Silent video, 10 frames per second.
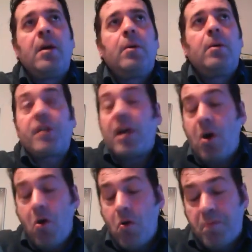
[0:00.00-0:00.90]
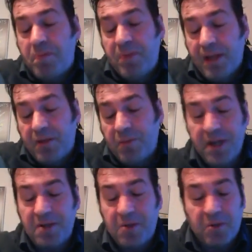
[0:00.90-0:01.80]
which I hope that we
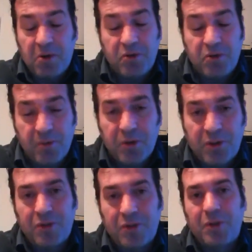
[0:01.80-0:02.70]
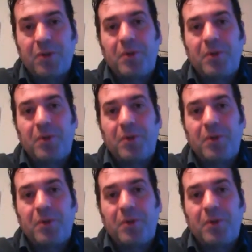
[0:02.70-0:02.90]
contributed to